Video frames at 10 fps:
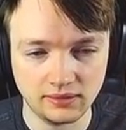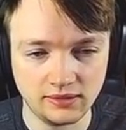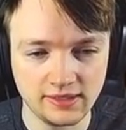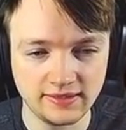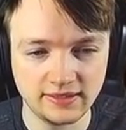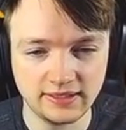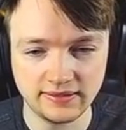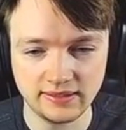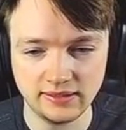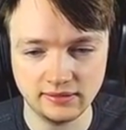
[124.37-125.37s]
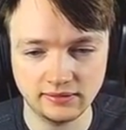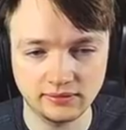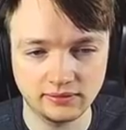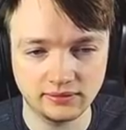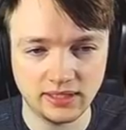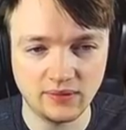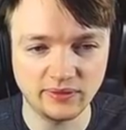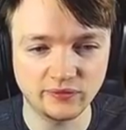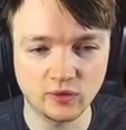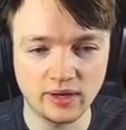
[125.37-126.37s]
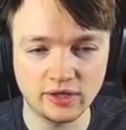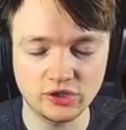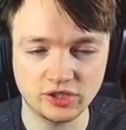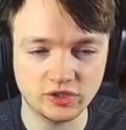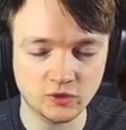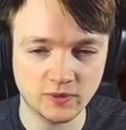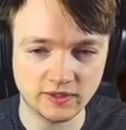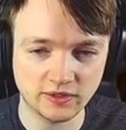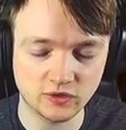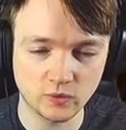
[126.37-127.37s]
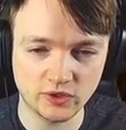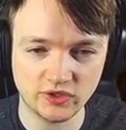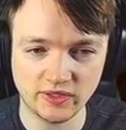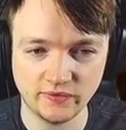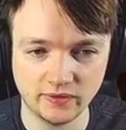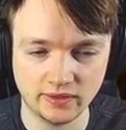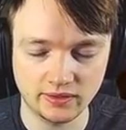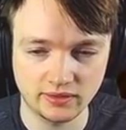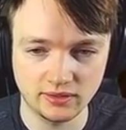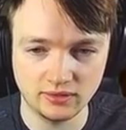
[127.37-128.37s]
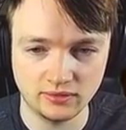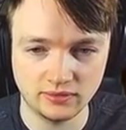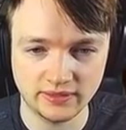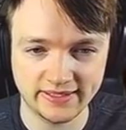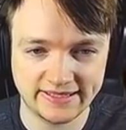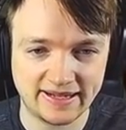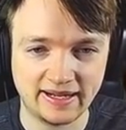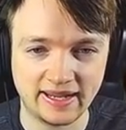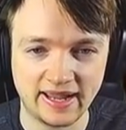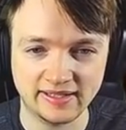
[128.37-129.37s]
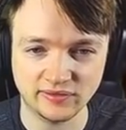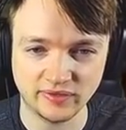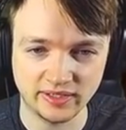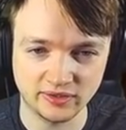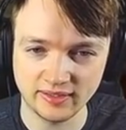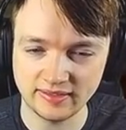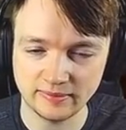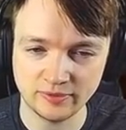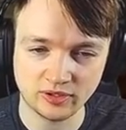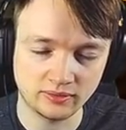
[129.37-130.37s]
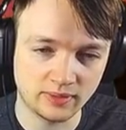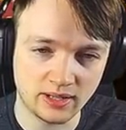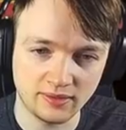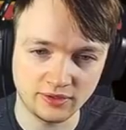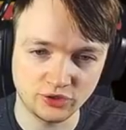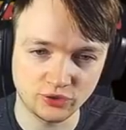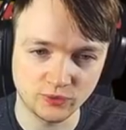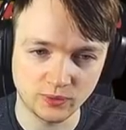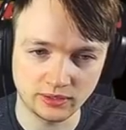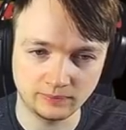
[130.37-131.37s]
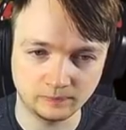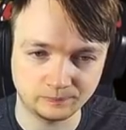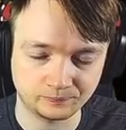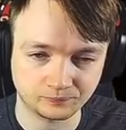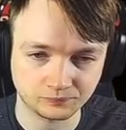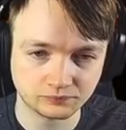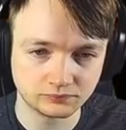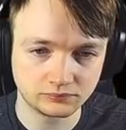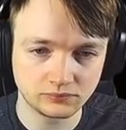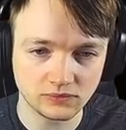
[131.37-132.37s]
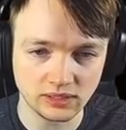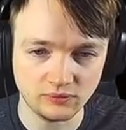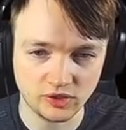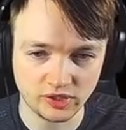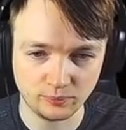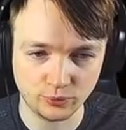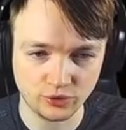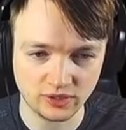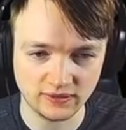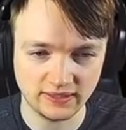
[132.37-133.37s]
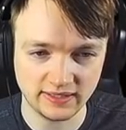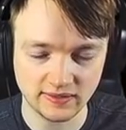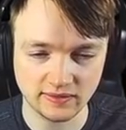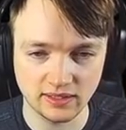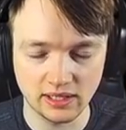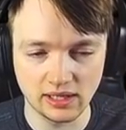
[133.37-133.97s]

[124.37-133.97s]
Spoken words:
Nice and easy. Having 4 energy just makes it so much safer to attack and defend on the same turn rather than choose one. Regen potion is nice.